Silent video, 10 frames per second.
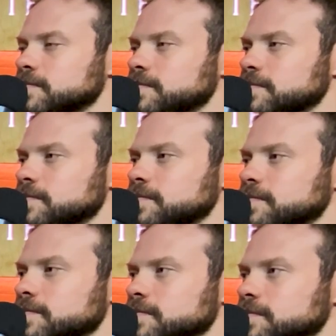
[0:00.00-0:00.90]

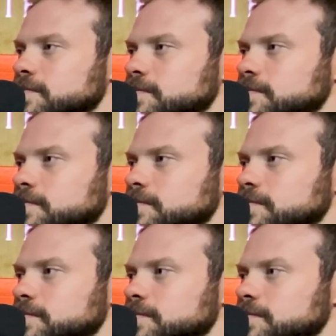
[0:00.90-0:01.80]

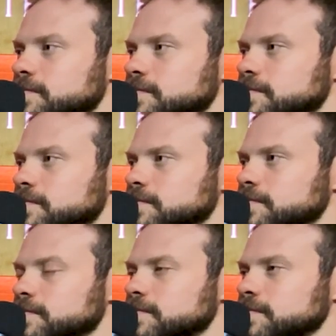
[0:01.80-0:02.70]

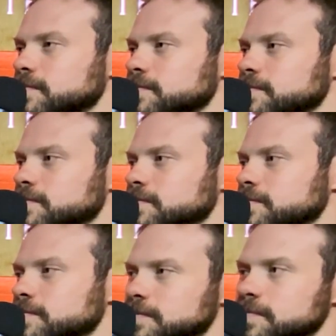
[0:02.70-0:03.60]

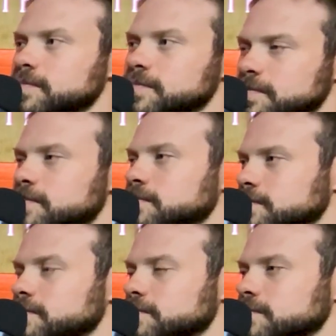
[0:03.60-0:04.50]

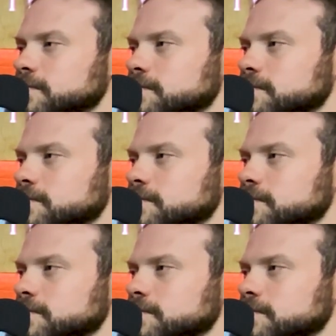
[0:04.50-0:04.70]
(silent)